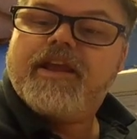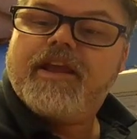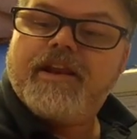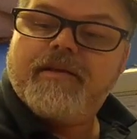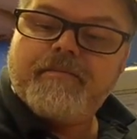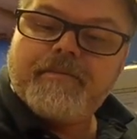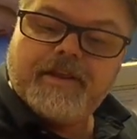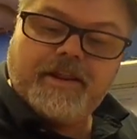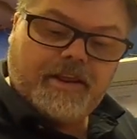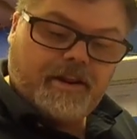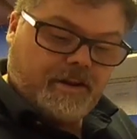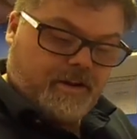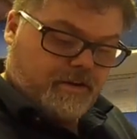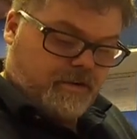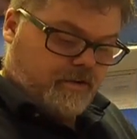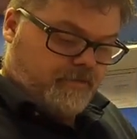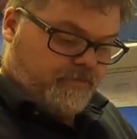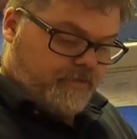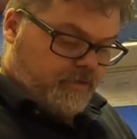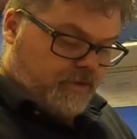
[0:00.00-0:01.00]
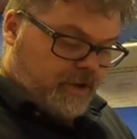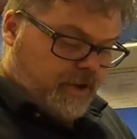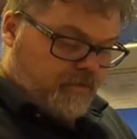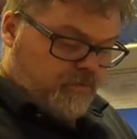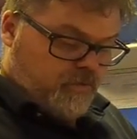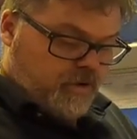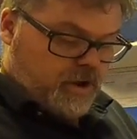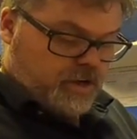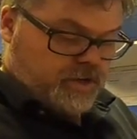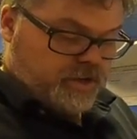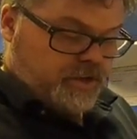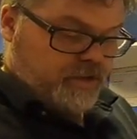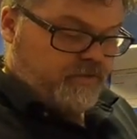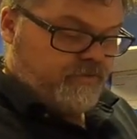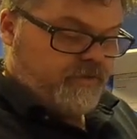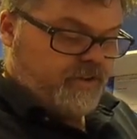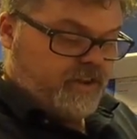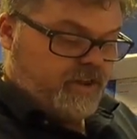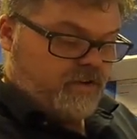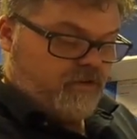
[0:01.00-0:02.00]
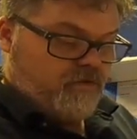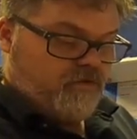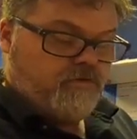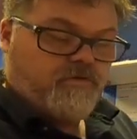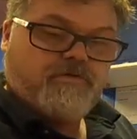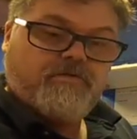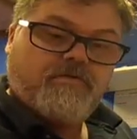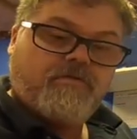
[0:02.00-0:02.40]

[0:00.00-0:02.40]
in a minute if you keep watching this video.